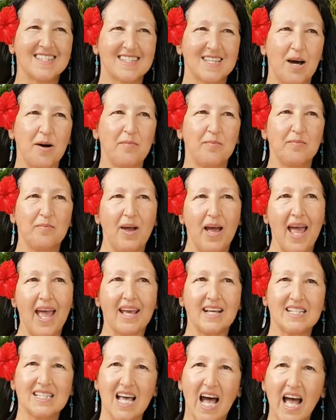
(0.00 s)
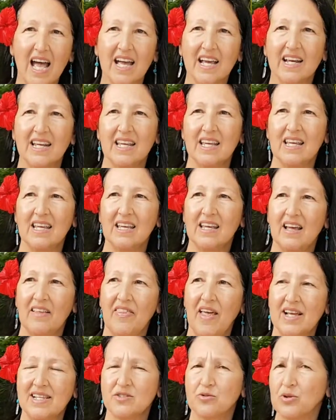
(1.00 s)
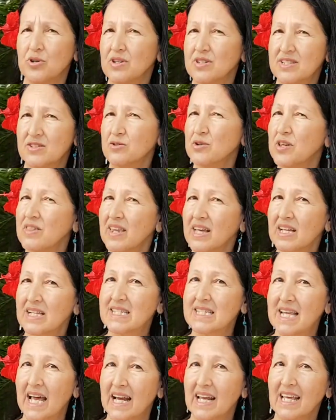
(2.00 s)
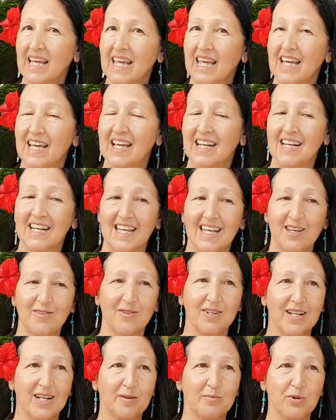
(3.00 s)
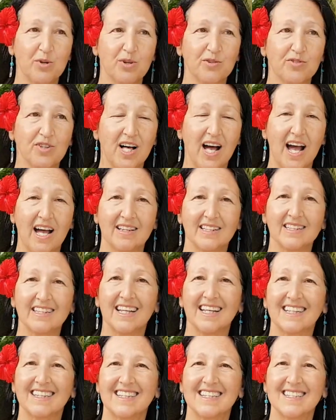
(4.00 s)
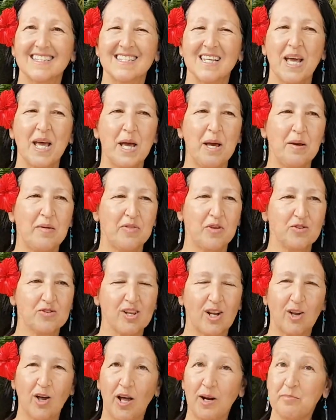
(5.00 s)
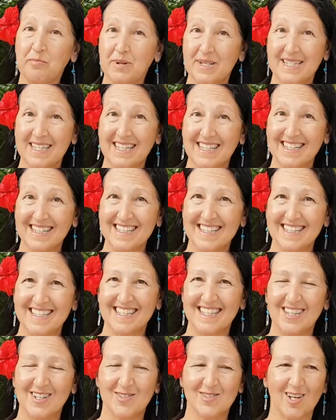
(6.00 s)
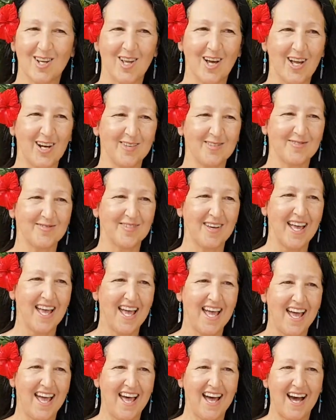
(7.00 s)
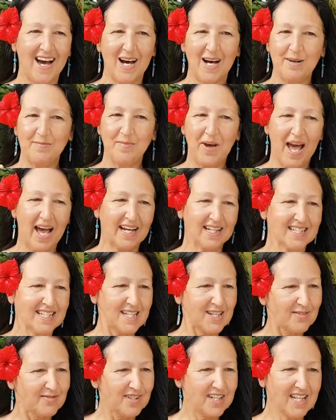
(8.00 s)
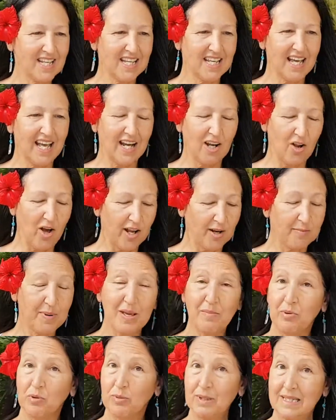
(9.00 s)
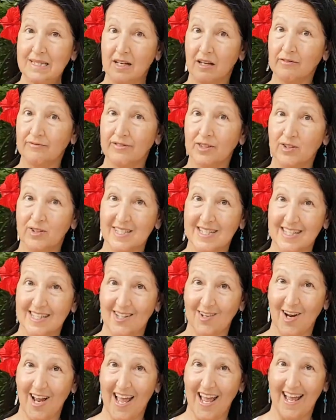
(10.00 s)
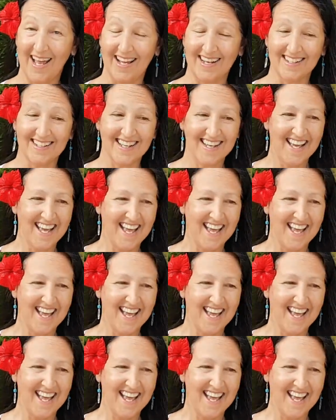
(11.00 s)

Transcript: some anxiety and that sort of thing setting in, even in a beautiful island like this. There's a lot of busyness, there's a lot of activity, a lot of people with cell phones in their hand,